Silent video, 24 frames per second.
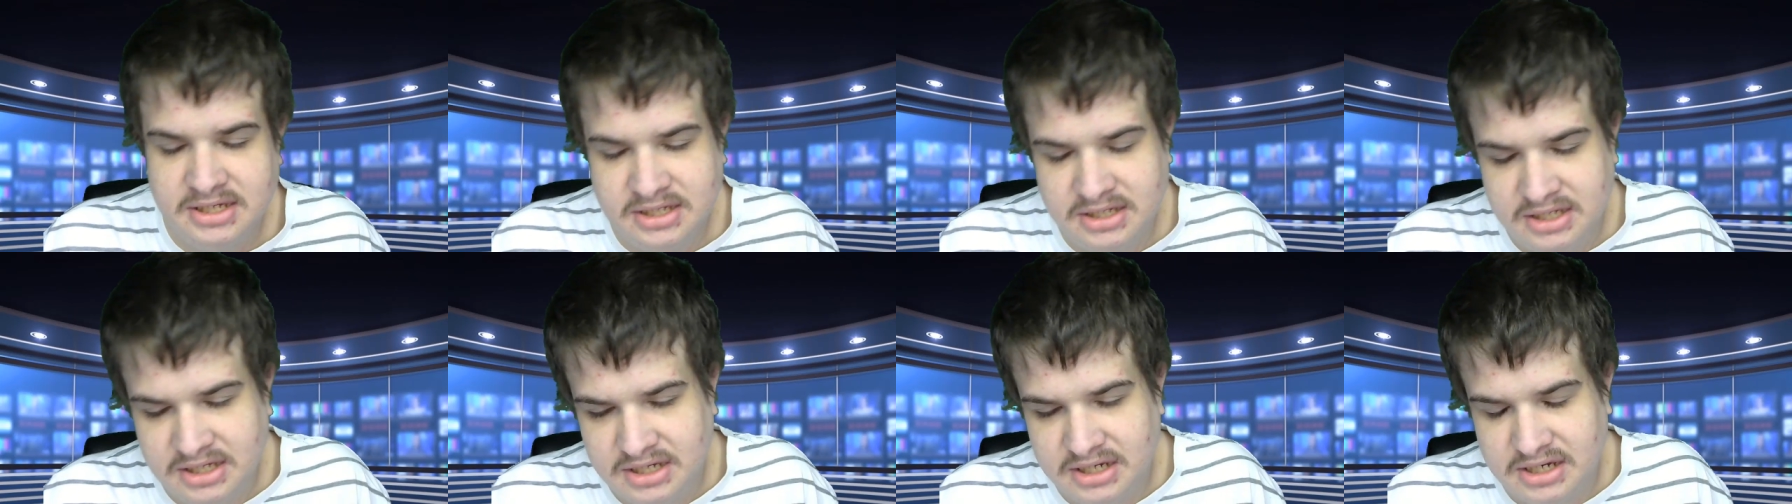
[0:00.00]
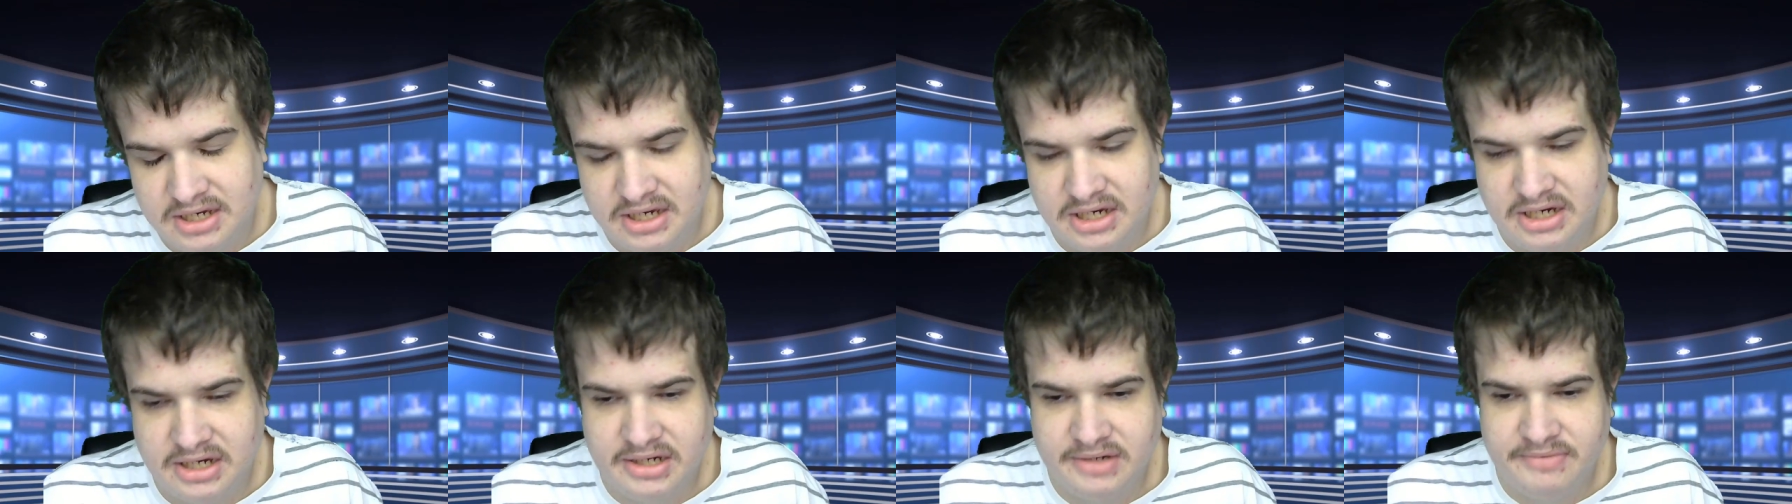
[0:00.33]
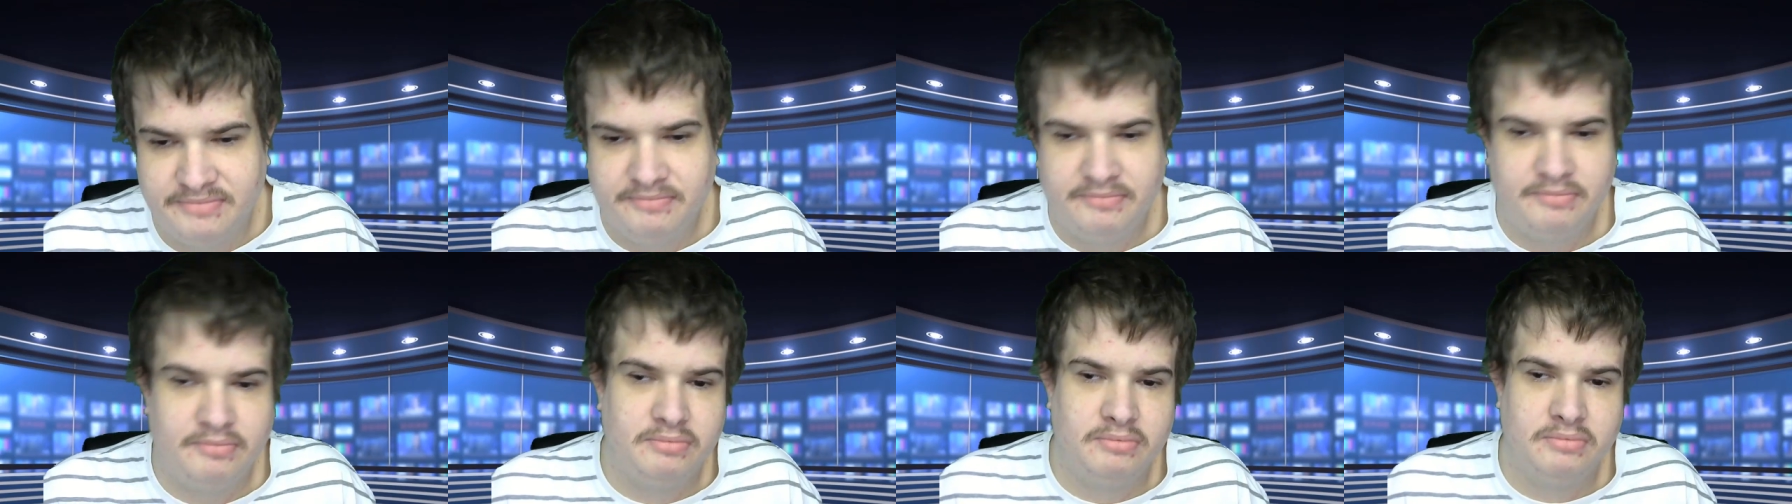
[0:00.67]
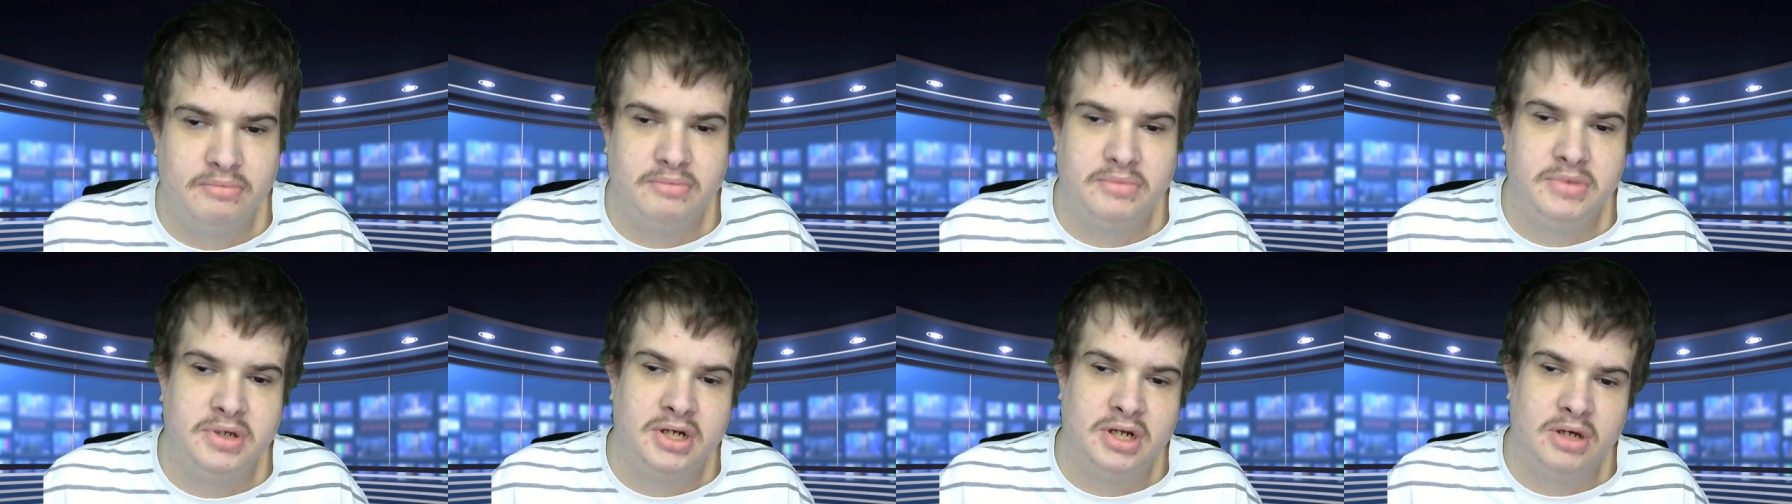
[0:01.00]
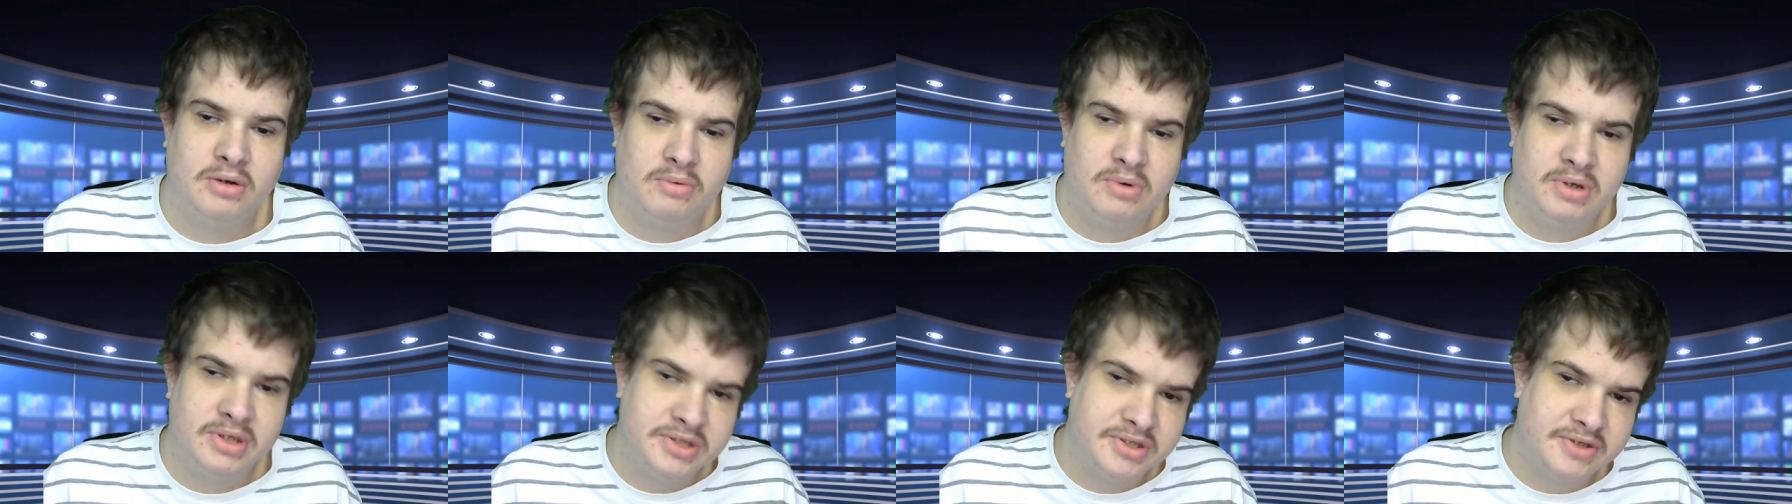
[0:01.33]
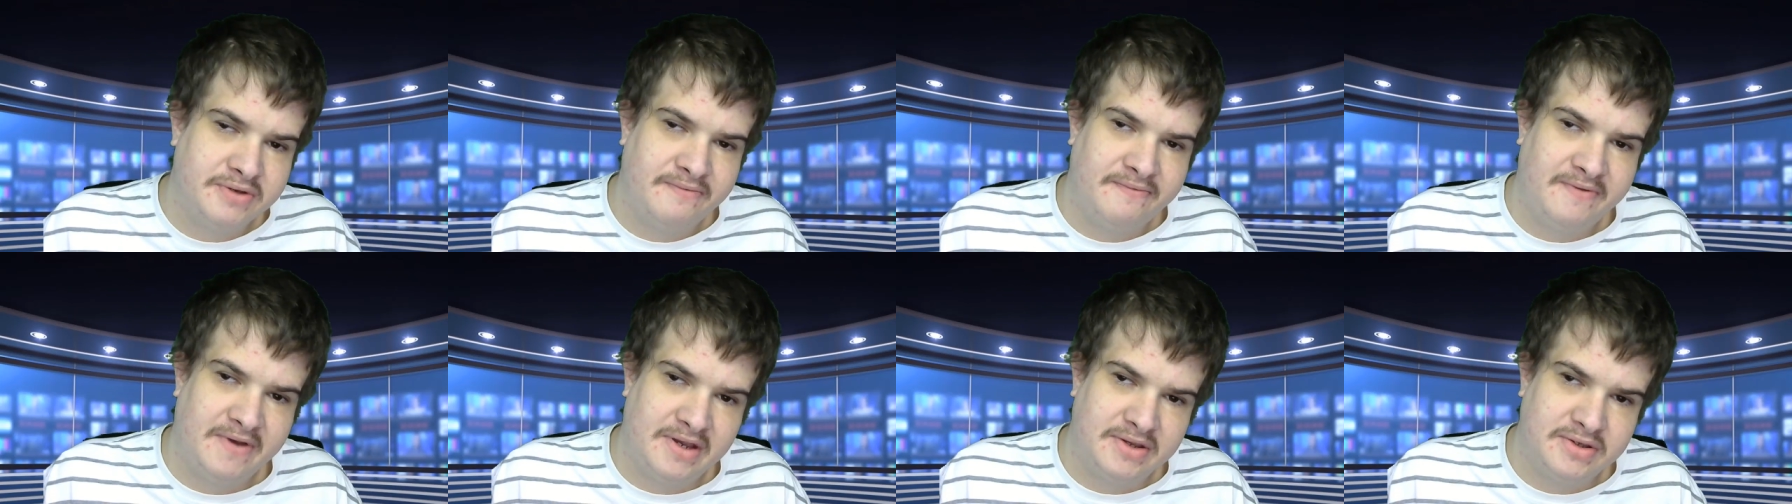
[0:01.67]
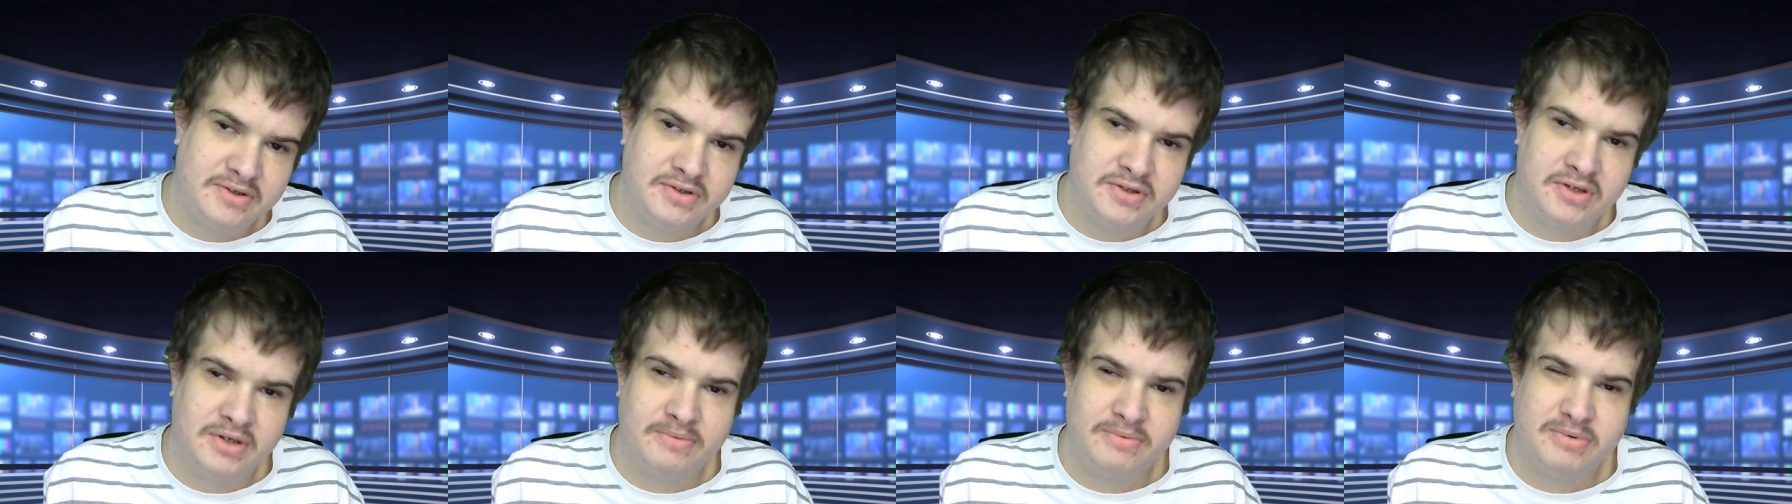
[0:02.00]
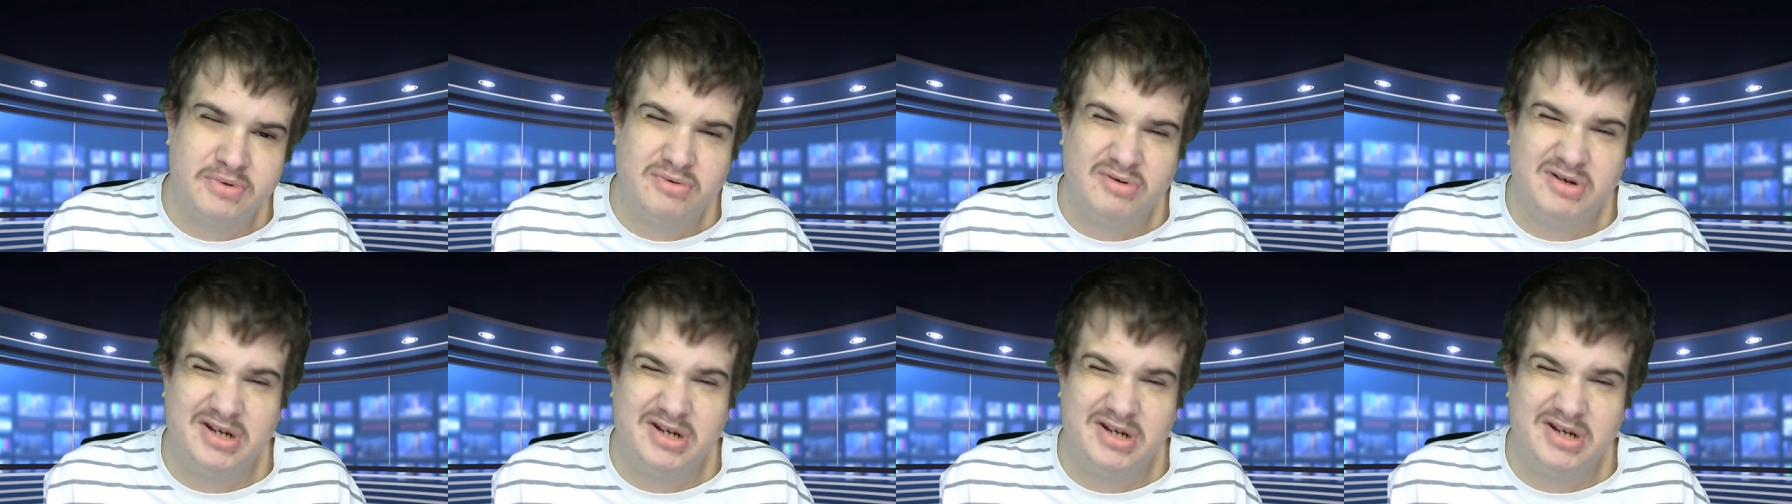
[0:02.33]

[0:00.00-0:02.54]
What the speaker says: you know, once the 1,000 subs